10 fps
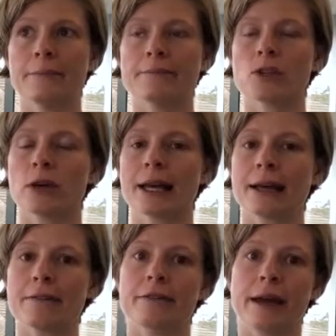So it
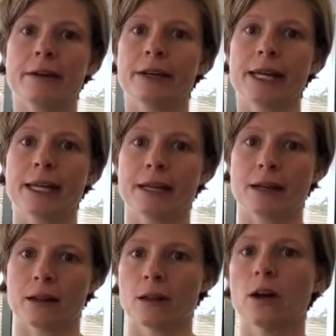can
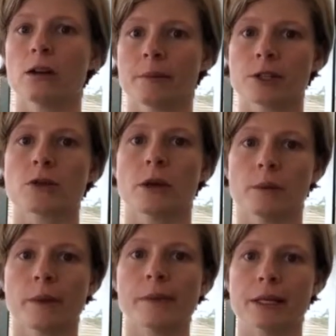vary a lot
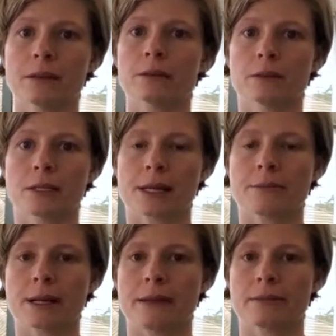between women.
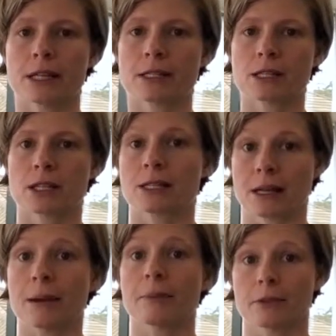Sometimes it's just
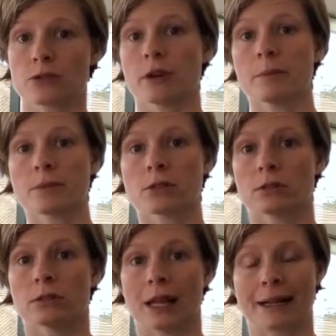a couple of drops
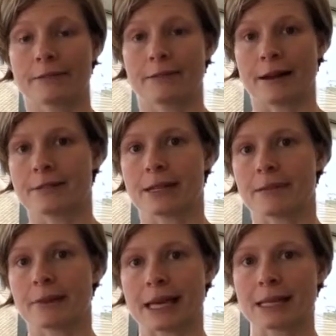or like a
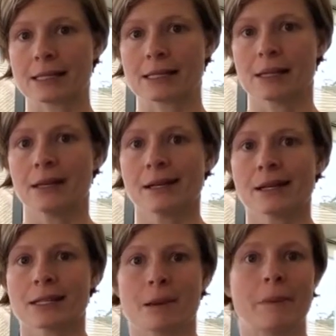5-cent piece.
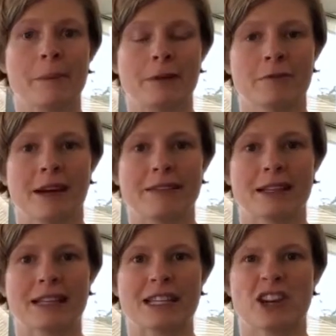Some women find
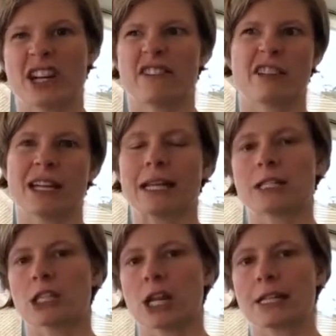that they don't even need
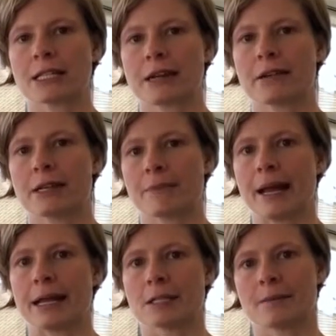to change their
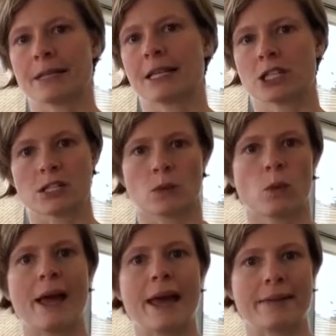underpants, but they're just
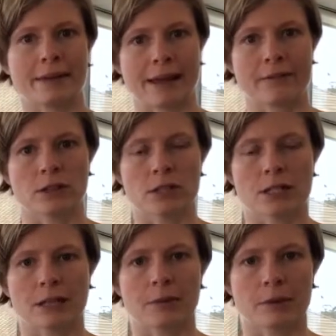aware that they've
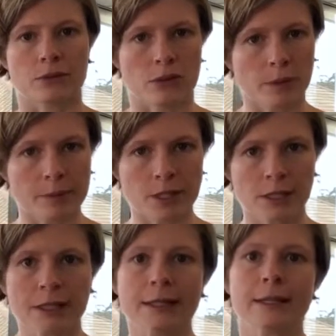lost a couple of drops.